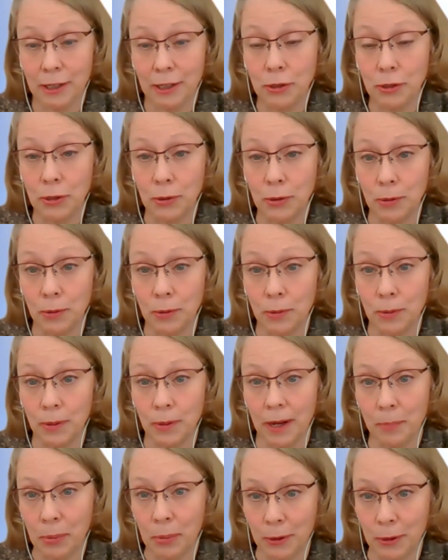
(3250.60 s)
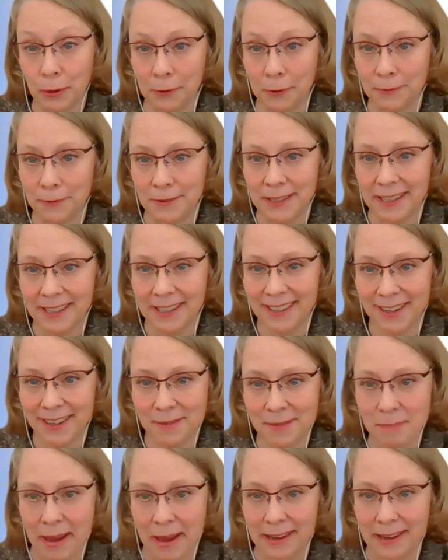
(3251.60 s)
2 approved
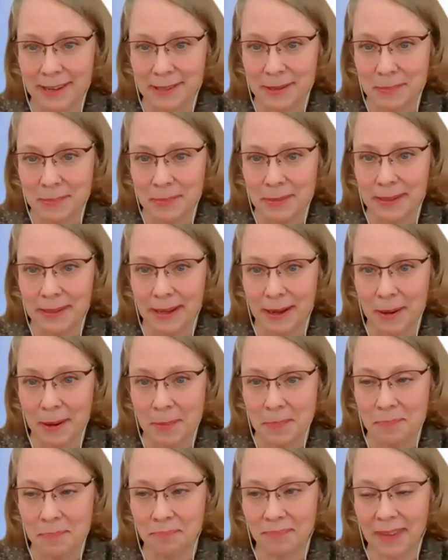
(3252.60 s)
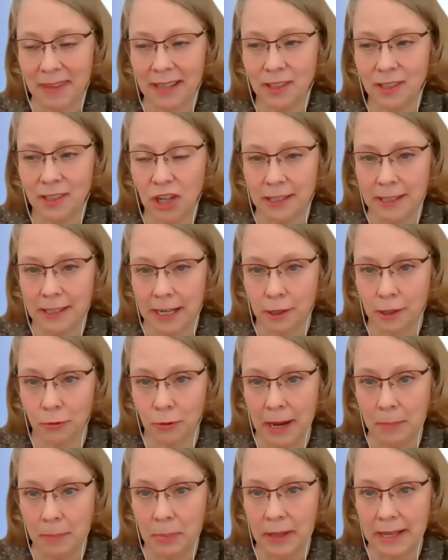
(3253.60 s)
mechanisms, chest
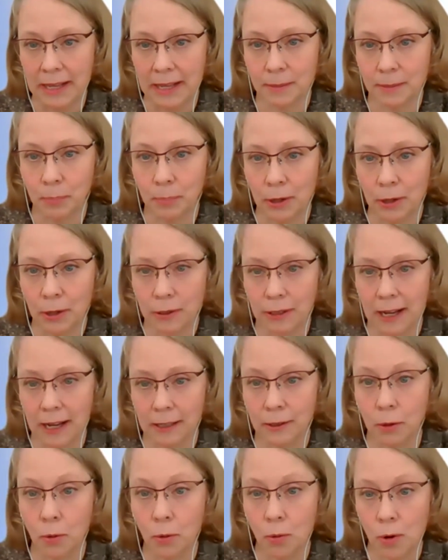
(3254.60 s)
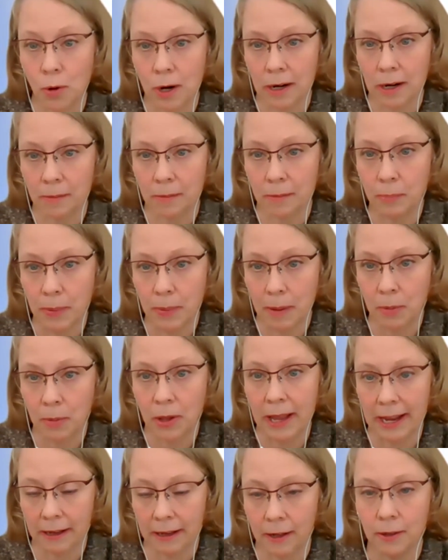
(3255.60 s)
X-ray plus pulse ox or bubble
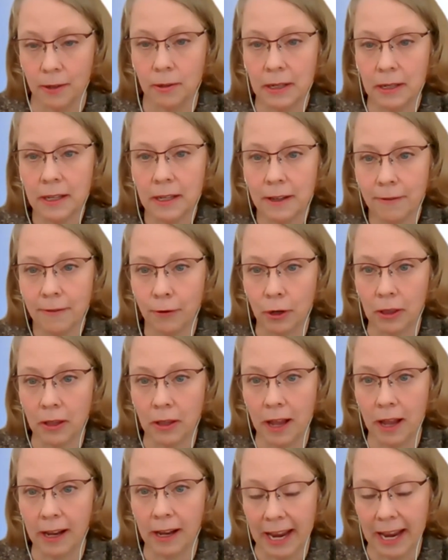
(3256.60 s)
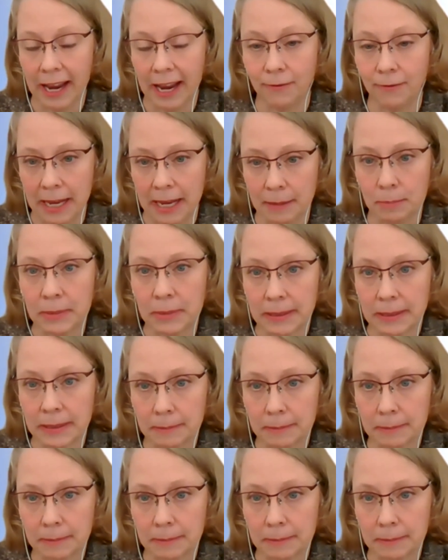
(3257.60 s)
echo for lung AVMs.